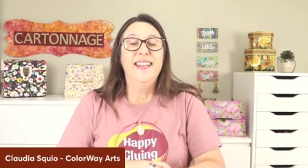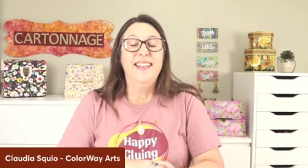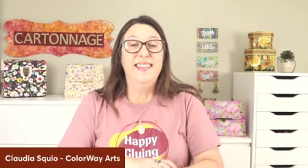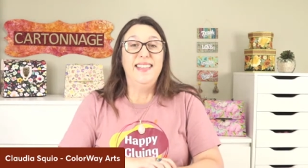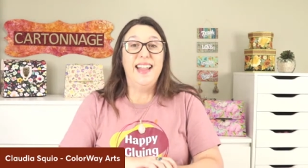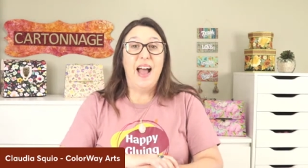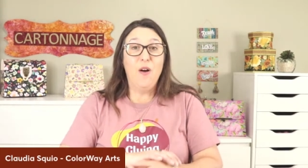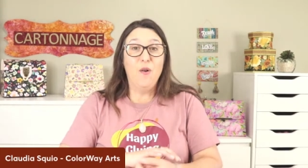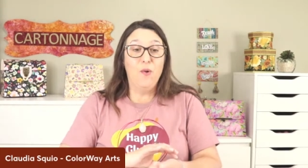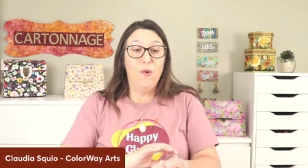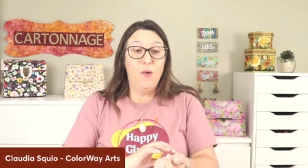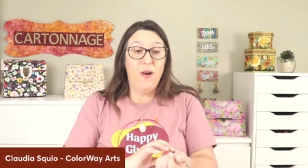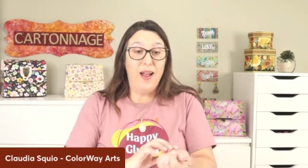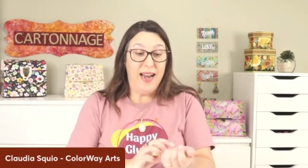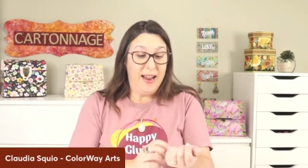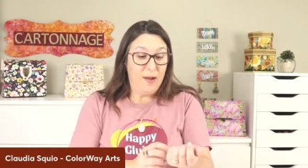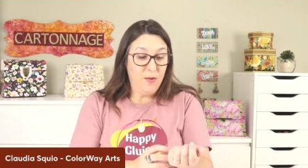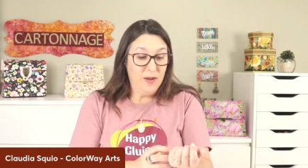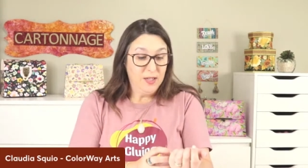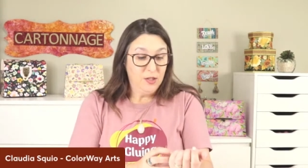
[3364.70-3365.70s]
now what
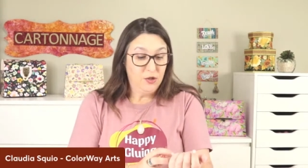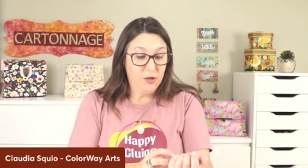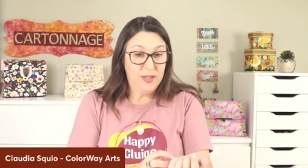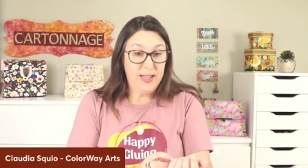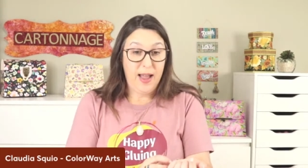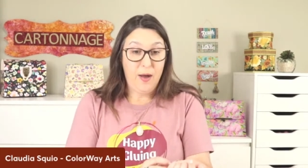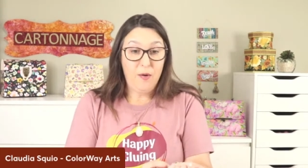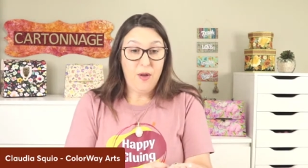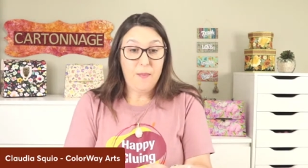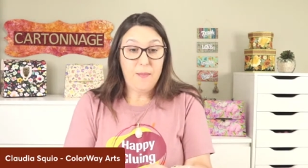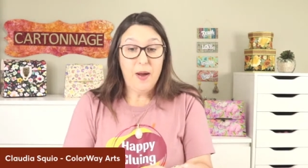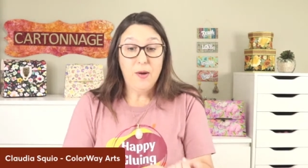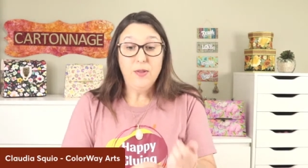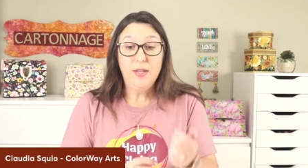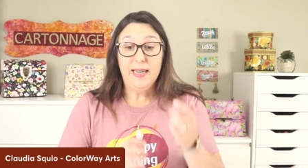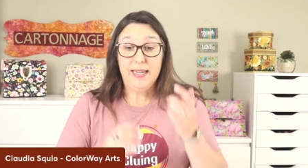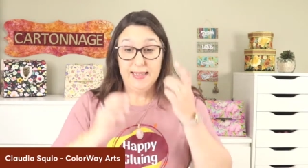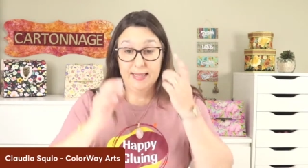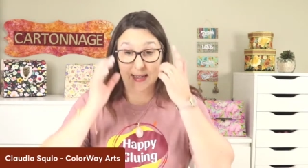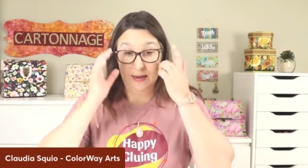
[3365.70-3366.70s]
i want to tell you about
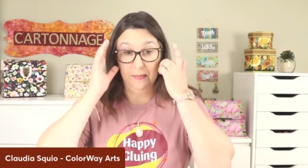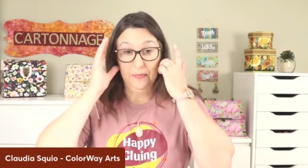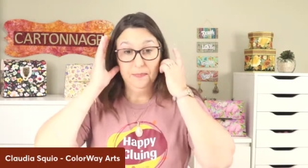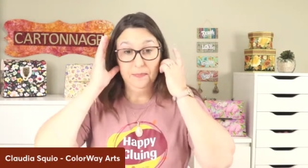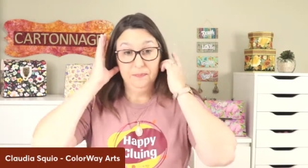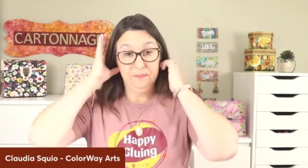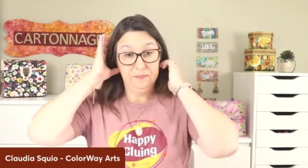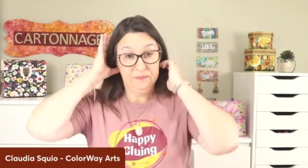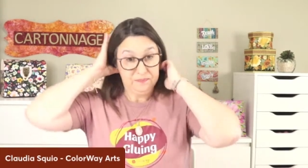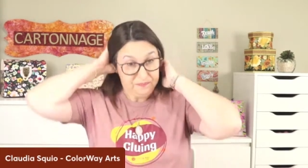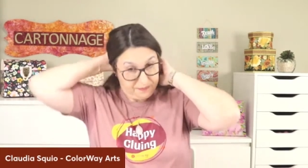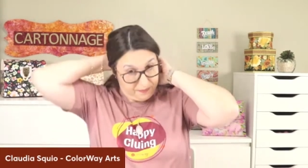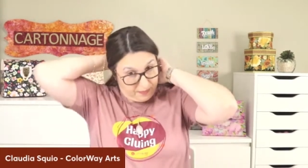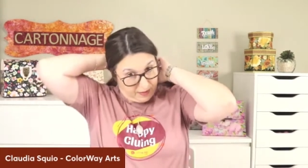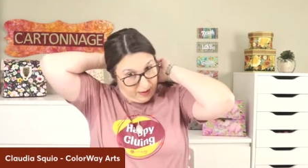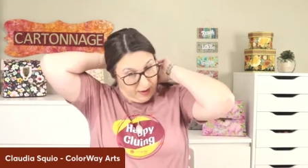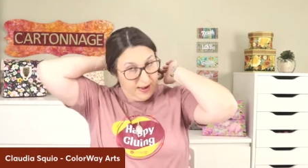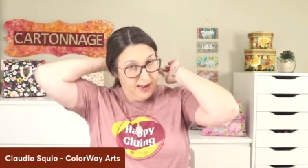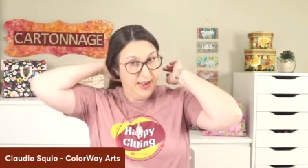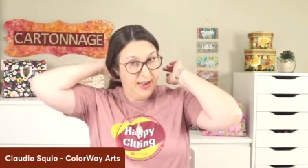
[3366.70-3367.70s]
the club
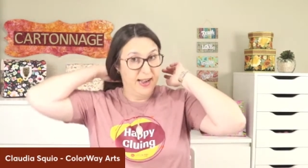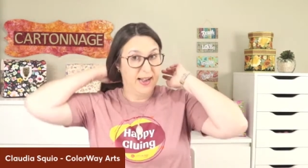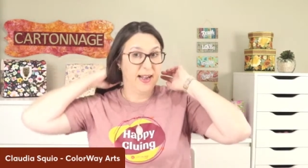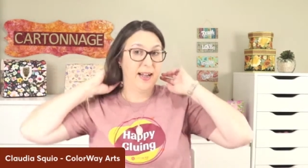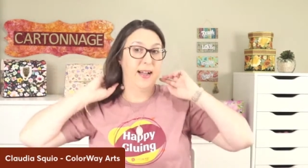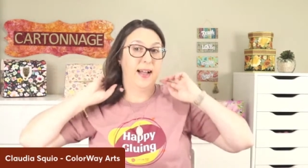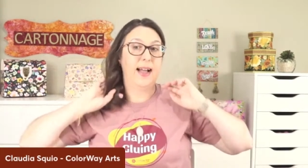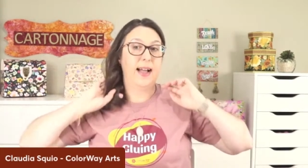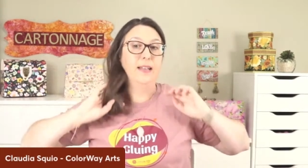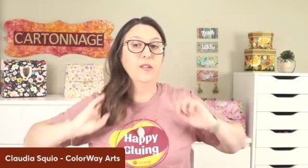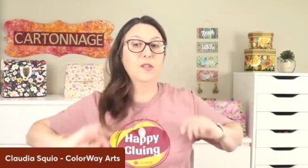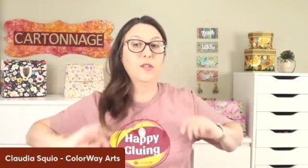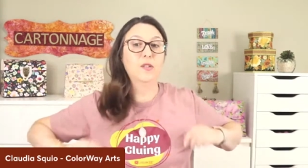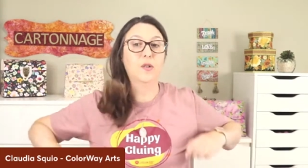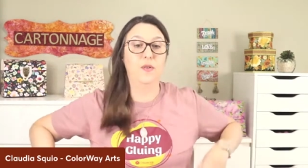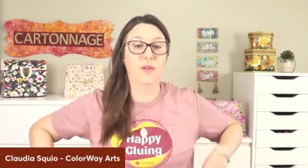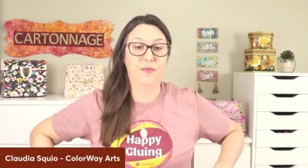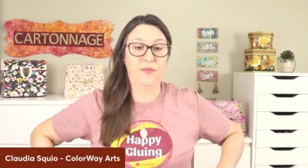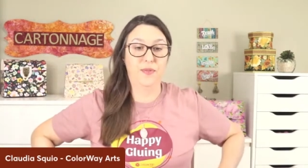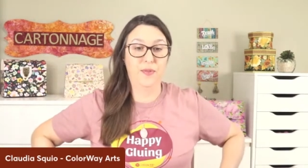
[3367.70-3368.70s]
uh, I don't know
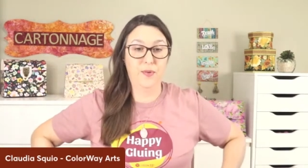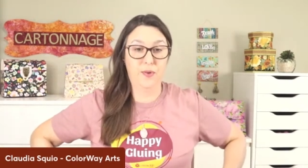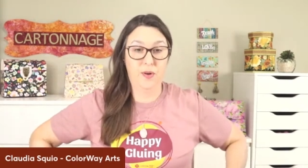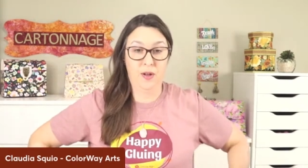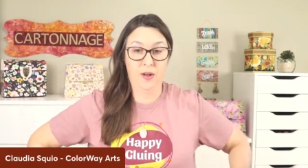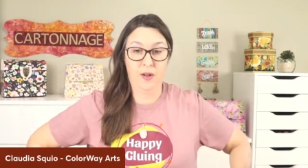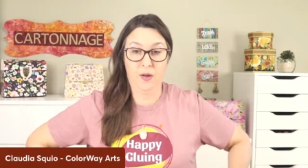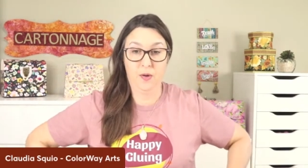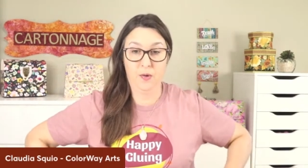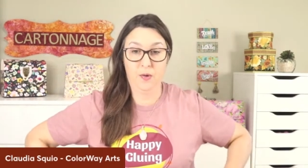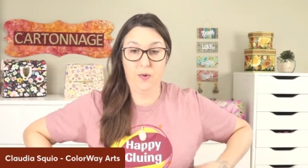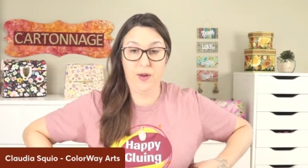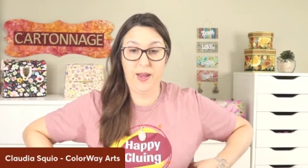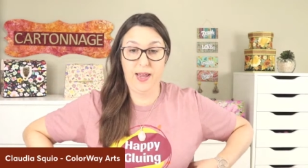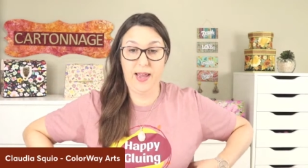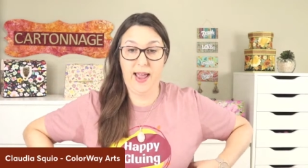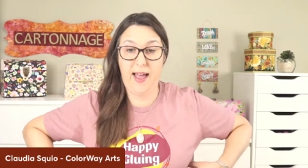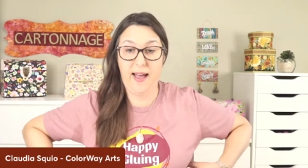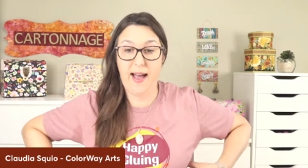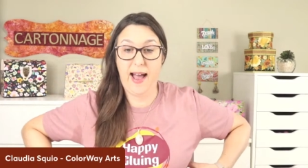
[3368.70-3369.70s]
if you we
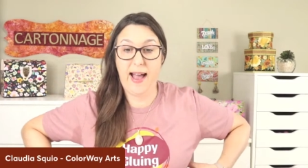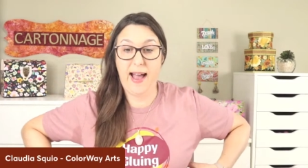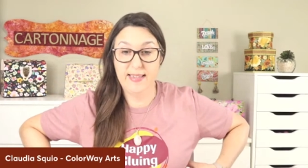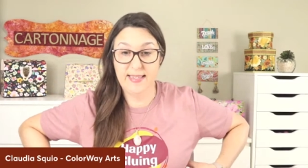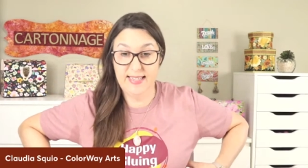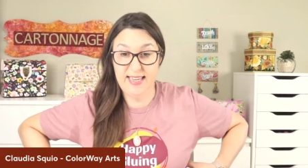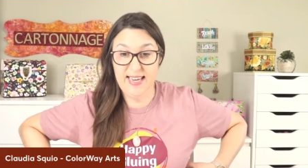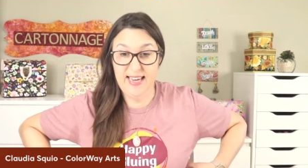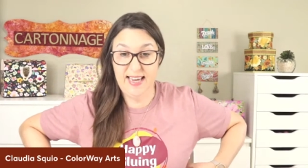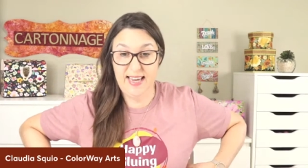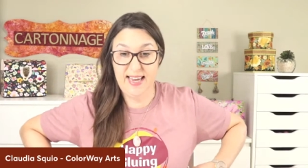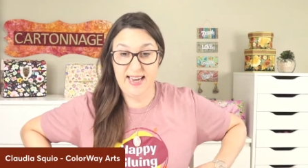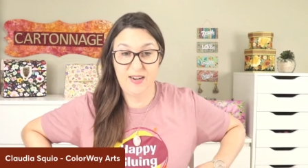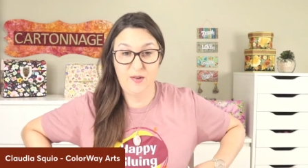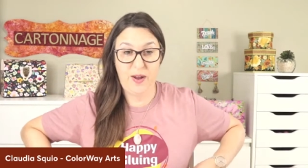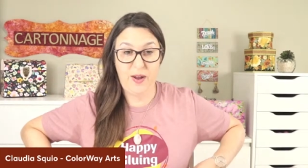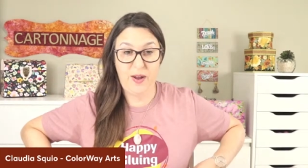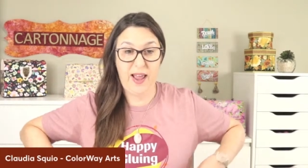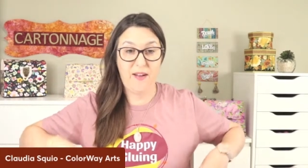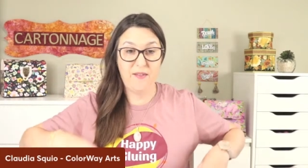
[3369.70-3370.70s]
have. I see here
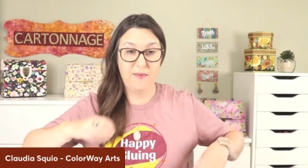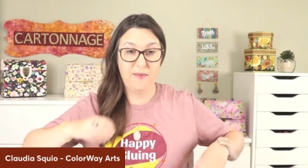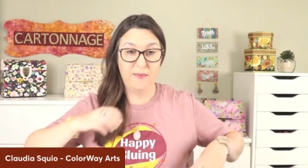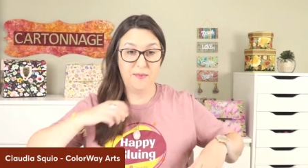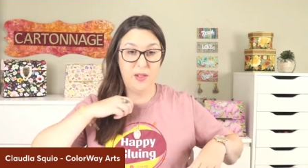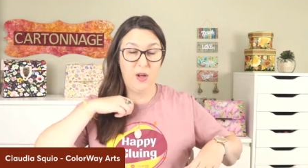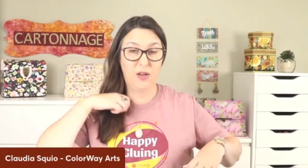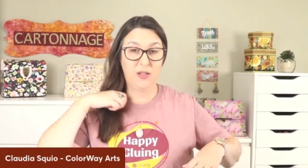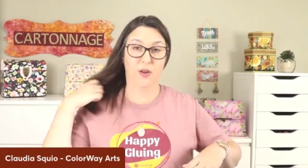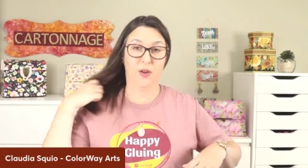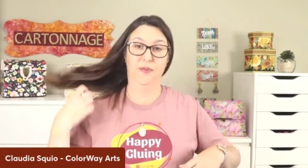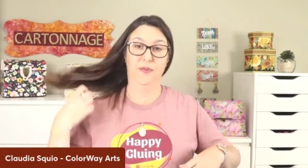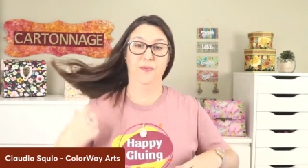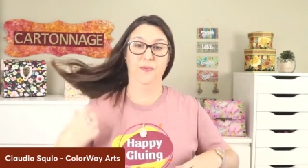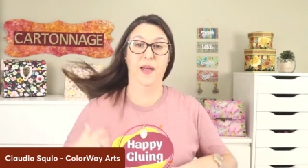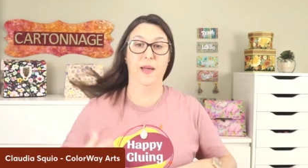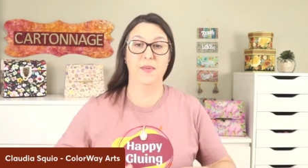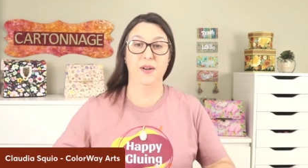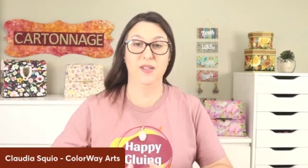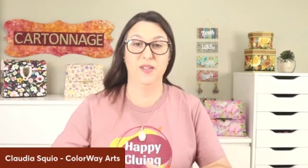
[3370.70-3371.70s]
we have lots of
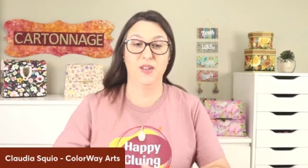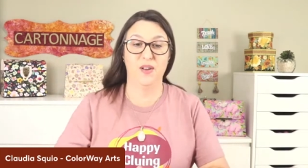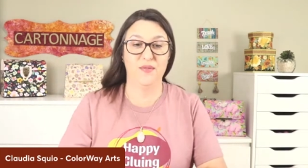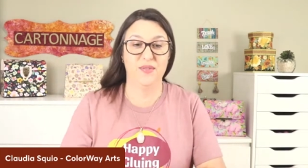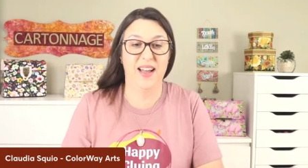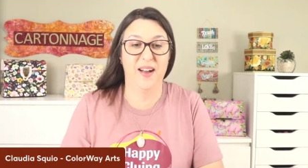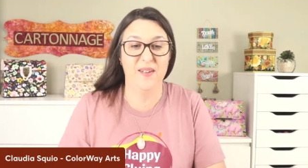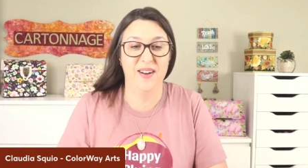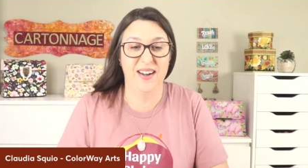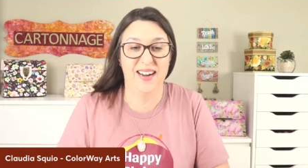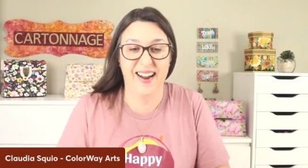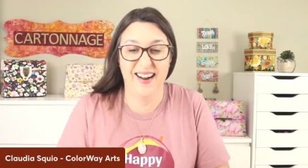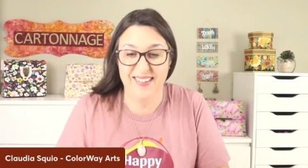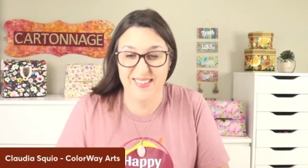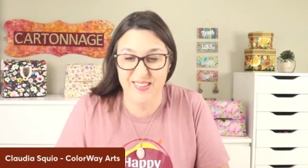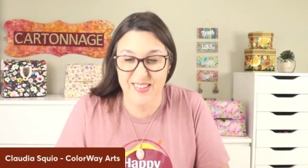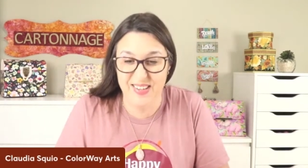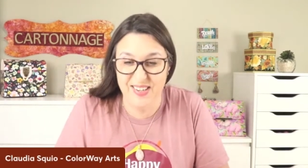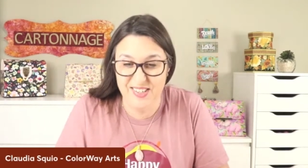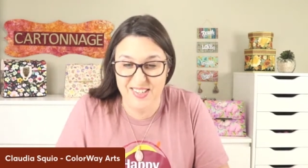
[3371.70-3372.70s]
members of our
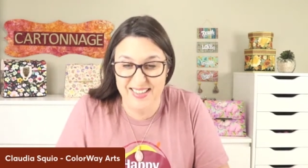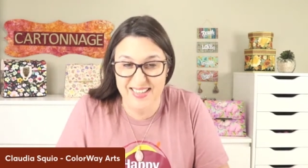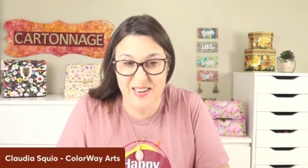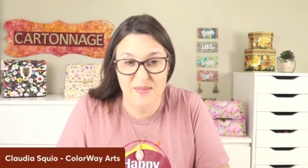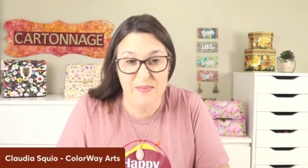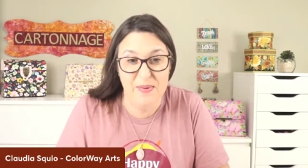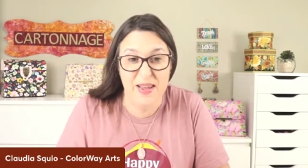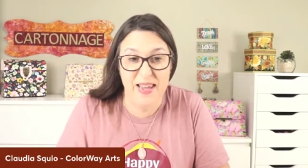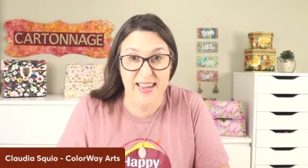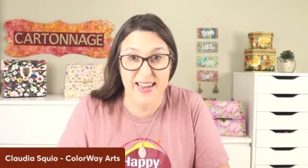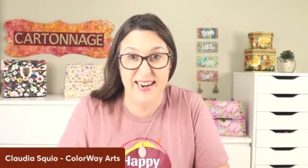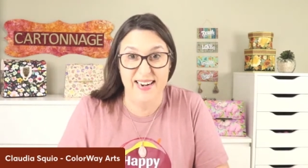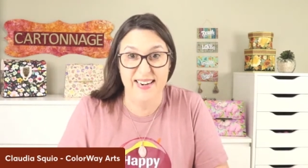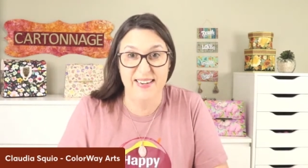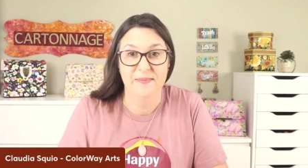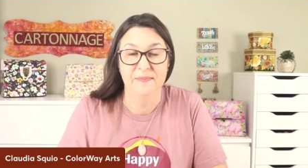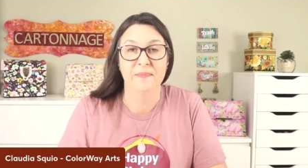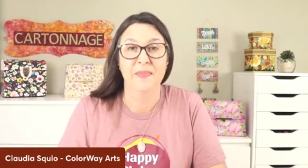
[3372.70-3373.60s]
Cartonage Club here,